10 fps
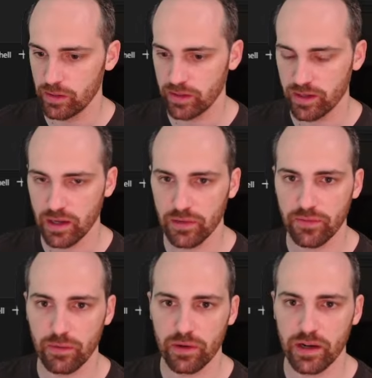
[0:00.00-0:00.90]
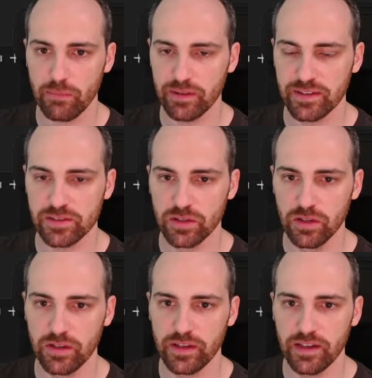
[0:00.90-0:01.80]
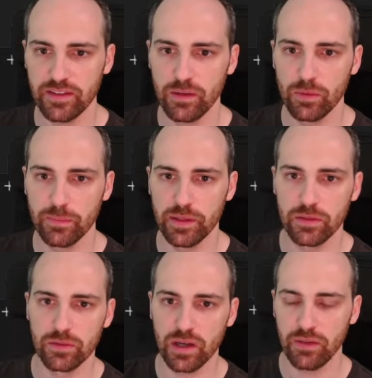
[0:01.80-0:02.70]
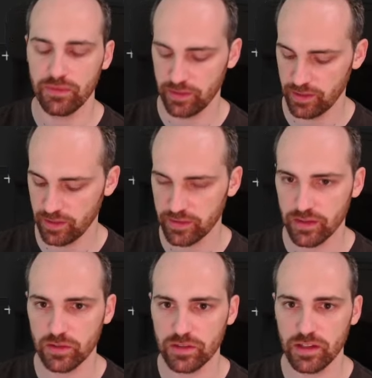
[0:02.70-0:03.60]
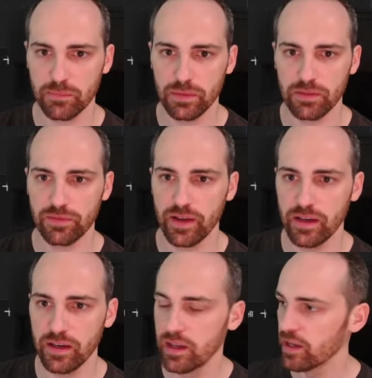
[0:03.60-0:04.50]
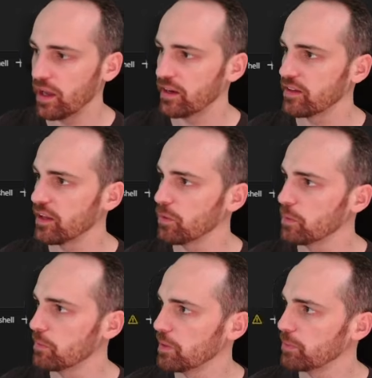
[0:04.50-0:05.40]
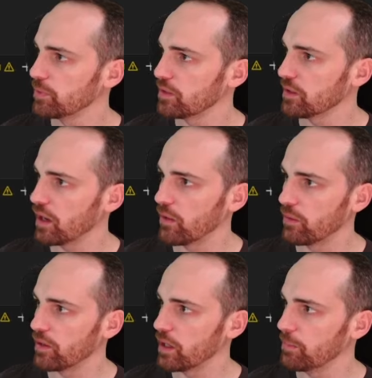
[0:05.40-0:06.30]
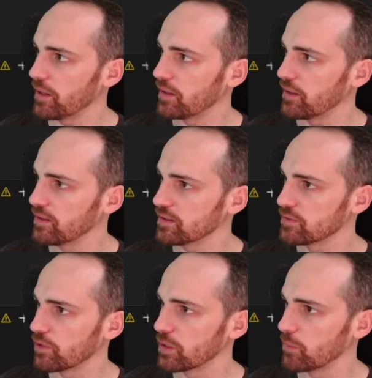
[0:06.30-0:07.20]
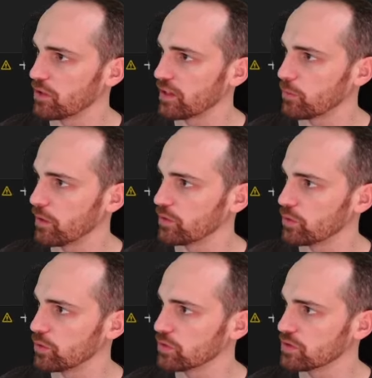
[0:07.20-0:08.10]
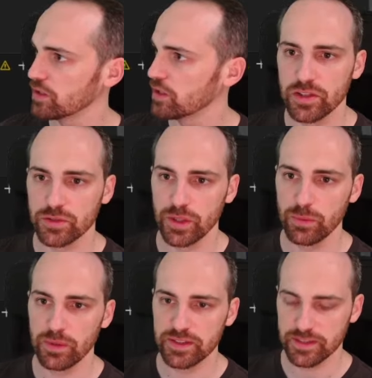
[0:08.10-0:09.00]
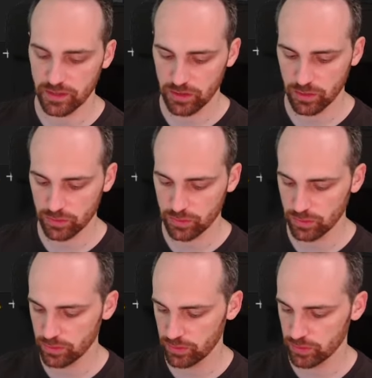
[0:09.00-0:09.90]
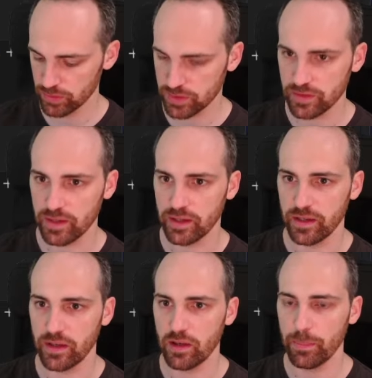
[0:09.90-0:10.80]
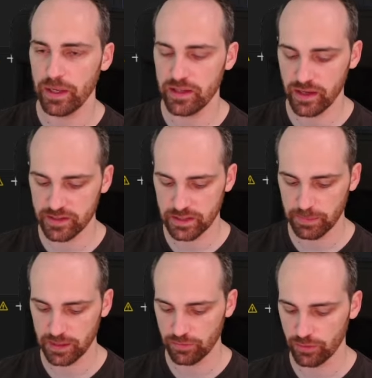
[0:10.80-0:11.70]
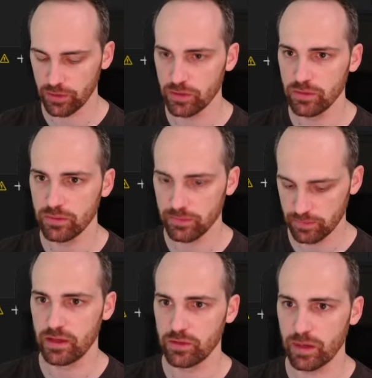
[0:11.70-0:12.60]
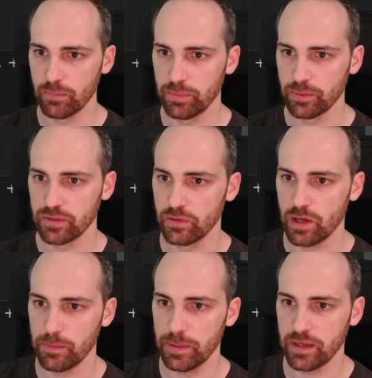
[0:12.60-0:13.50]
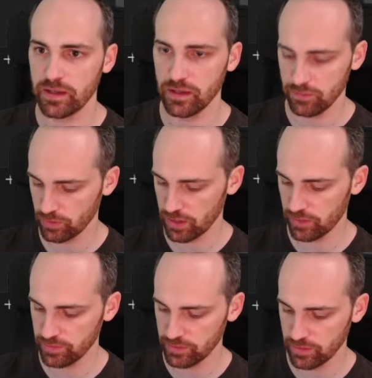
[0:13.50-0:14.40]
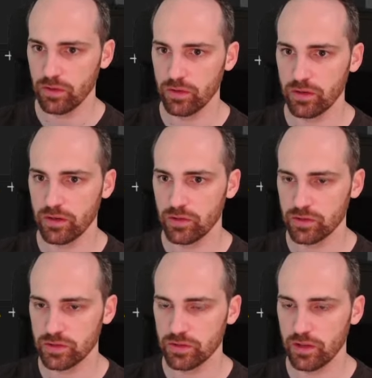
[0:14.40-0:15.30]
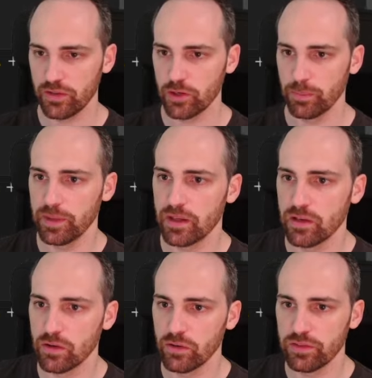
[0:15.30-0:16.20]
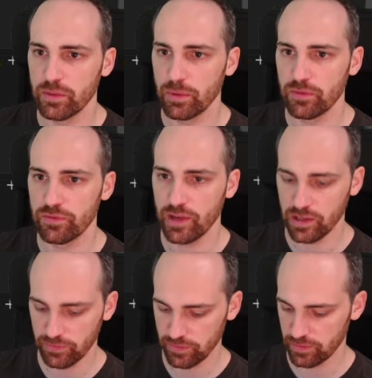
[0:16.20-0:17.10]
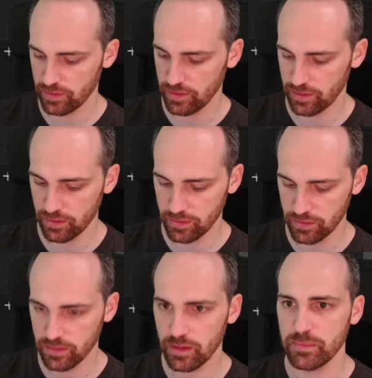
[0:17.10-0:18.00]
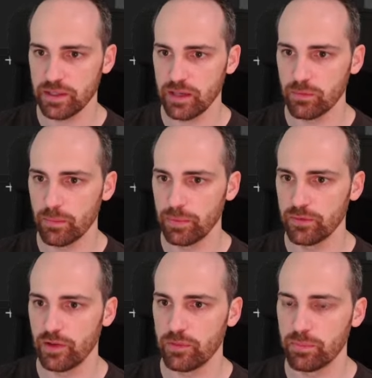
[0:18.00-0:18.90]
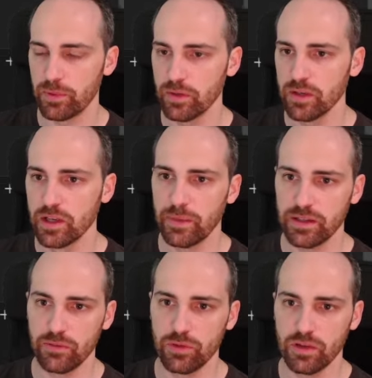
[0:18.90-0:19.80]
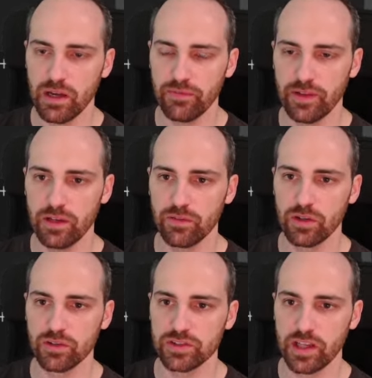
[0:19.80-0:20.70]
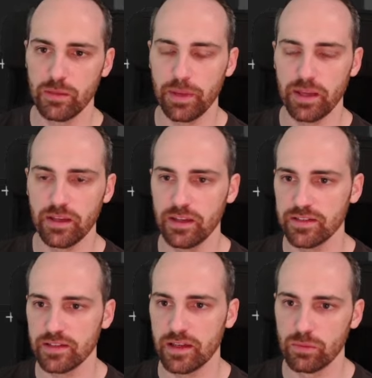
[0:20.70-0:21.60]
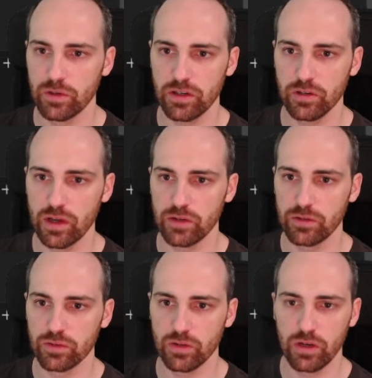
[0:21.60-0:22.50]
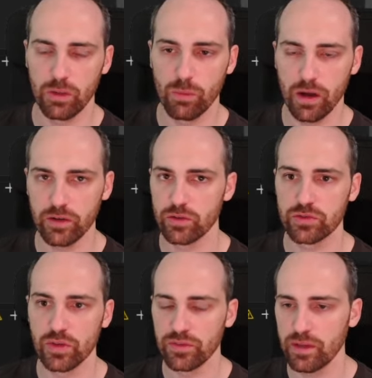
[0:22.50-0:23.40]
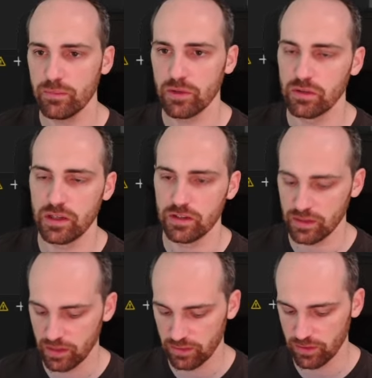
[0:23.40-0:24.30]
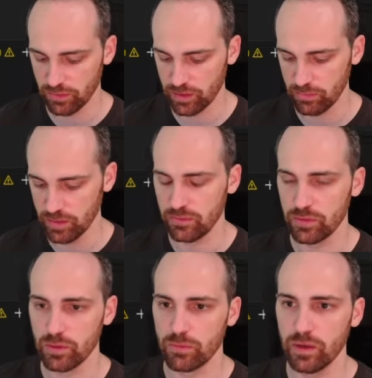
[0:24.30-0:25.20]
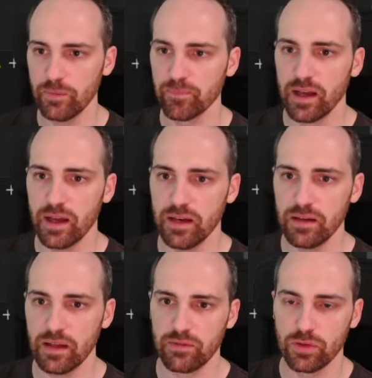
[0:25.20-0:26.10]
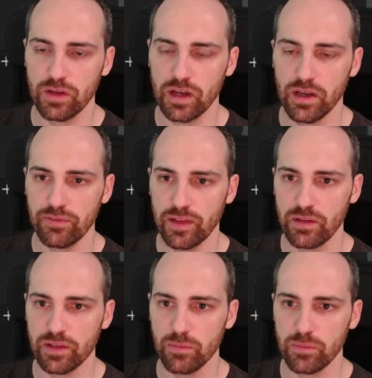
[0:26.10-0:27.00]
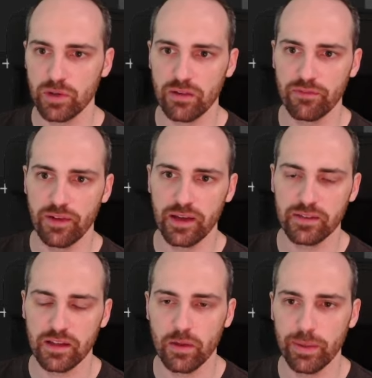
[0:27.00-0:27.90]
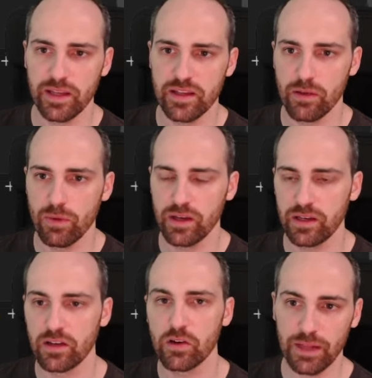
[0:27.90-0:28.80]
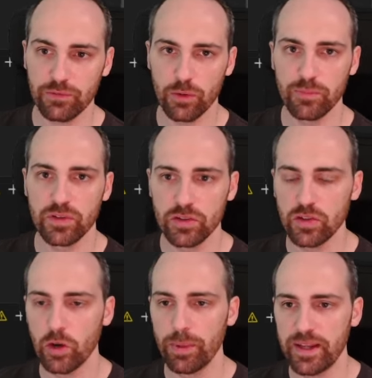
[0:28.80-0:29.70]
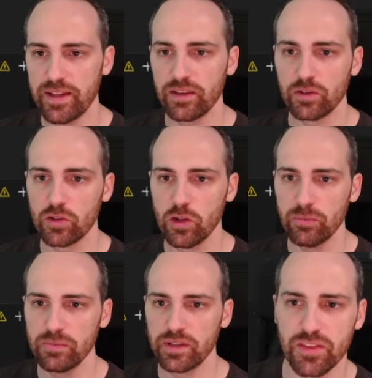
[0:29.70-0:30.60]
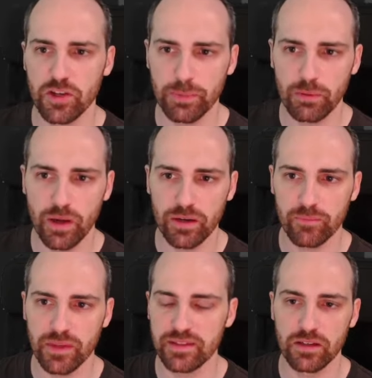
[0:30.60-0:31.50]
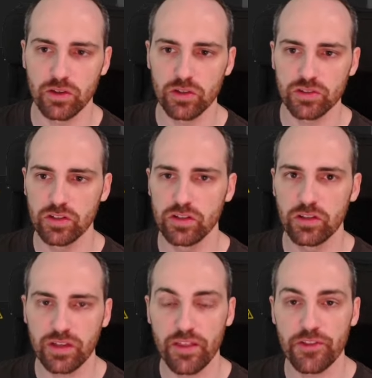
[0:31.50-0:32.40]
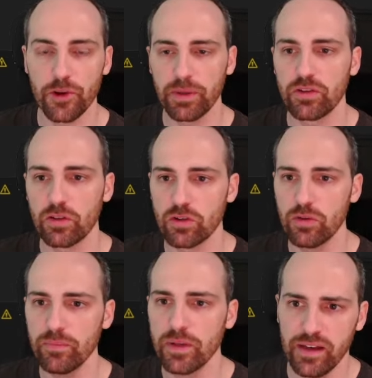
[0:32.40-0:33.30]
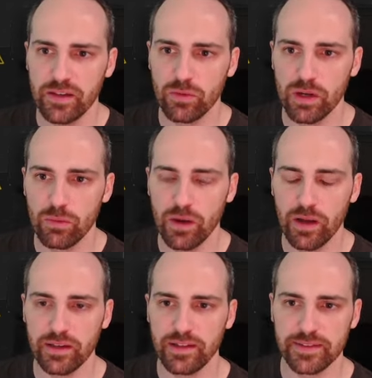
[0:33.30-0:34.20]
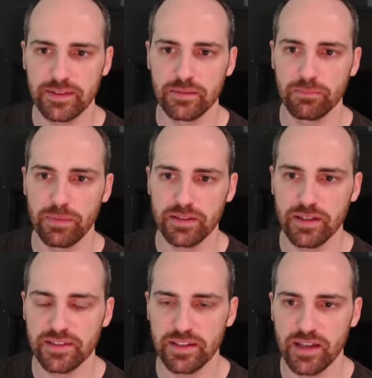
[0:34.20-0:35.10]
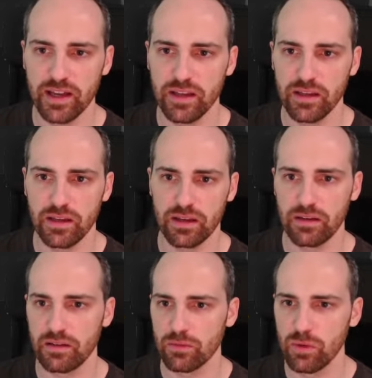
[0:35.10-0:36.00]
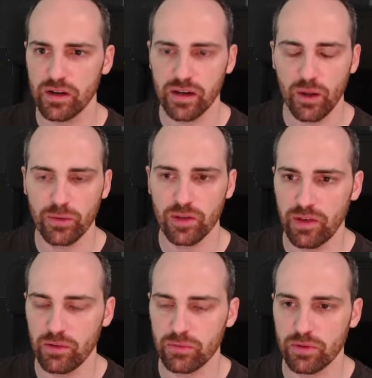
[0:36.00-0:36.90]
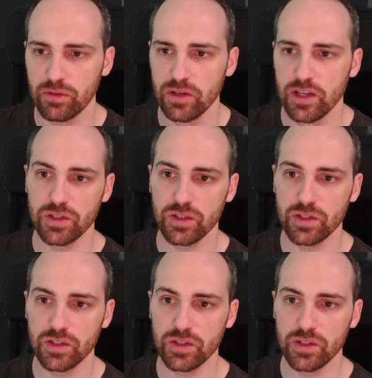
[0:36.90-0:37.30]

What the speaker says: already have our library installed. The next thing will be to have here the .env file, and here we will be putting our API keys for the models that we want to use. So today we'll see how to use the OpenAI GPT-4o. Here you can put your API key if you have it, or also Anthropic Claude 3.5 and Gemini 1.5 Pro. But if you don't have any of those API keys, don't worry, you can use only one or two of them. You don't need the three of them if you don't want. And if you don't have any of them, you can find the OpenAI one in platform.openai.com. The Anthropic one is in console.anthropic.com. And the Google one is in Vertex AI in Google Cloud, if I'm not wrong.